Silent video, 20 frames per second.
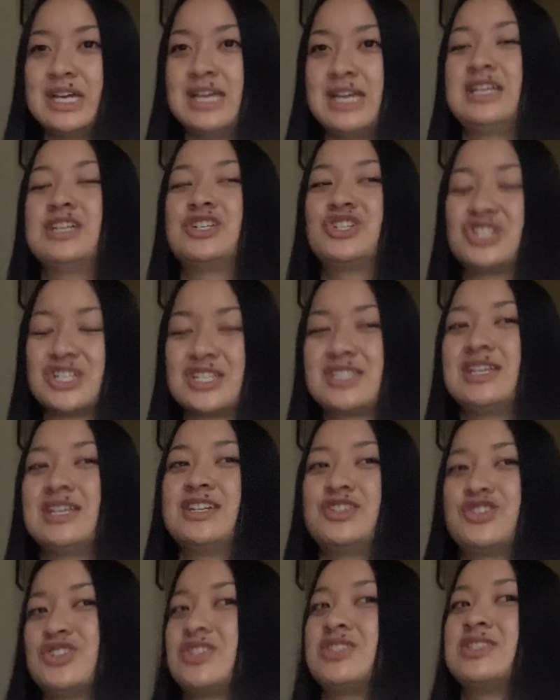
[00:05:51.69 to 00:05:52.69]
and it
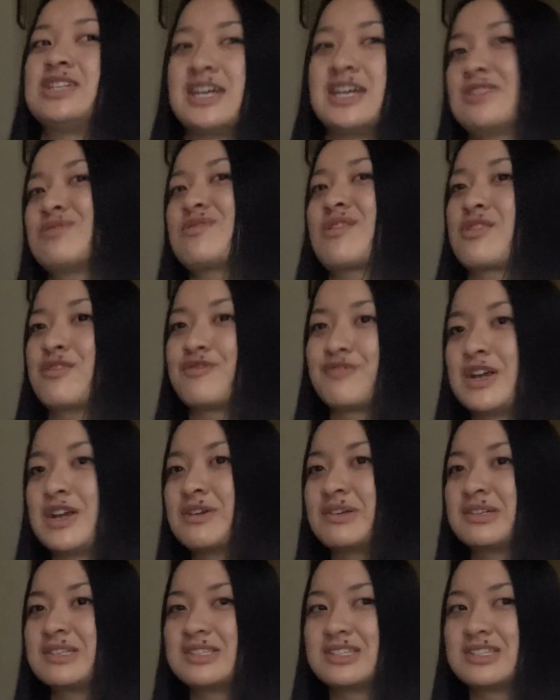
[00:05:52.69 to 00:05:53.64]
just stays throughout the fragrance,